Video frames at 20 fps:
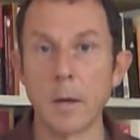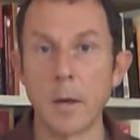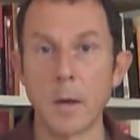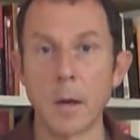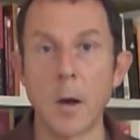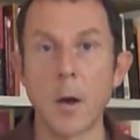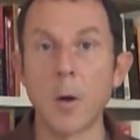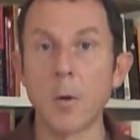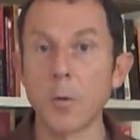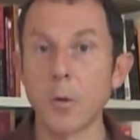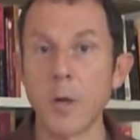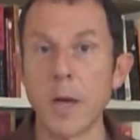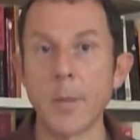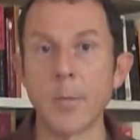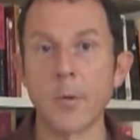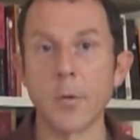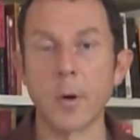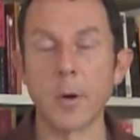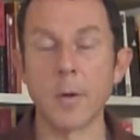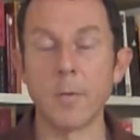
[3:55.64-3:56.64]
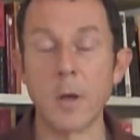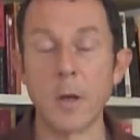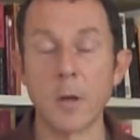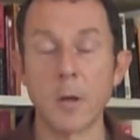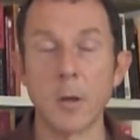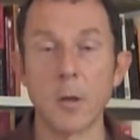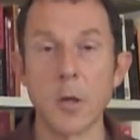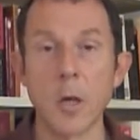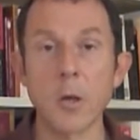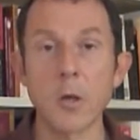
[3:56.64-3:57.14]
a whole chapter on
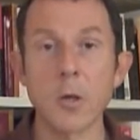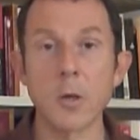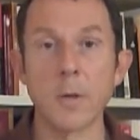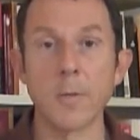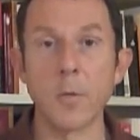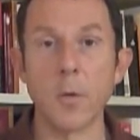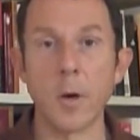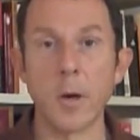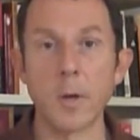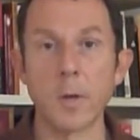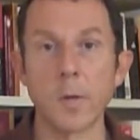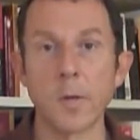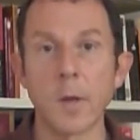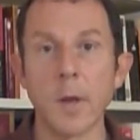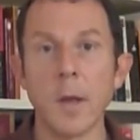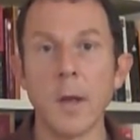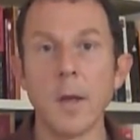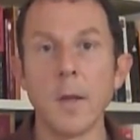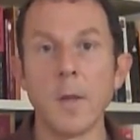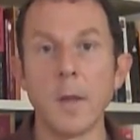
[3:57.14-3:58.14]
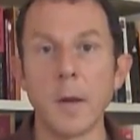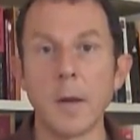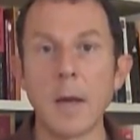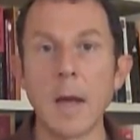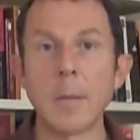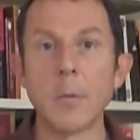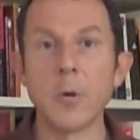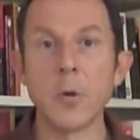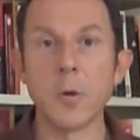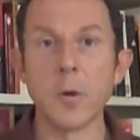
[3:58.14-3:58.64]
congestion avoidance that
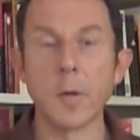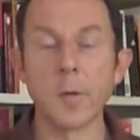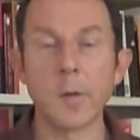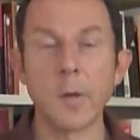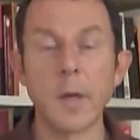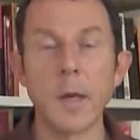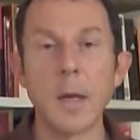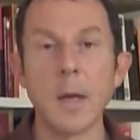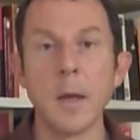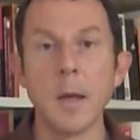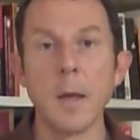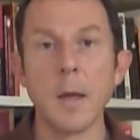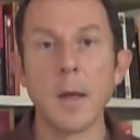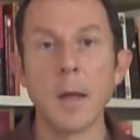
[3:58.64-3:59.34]
enables you to see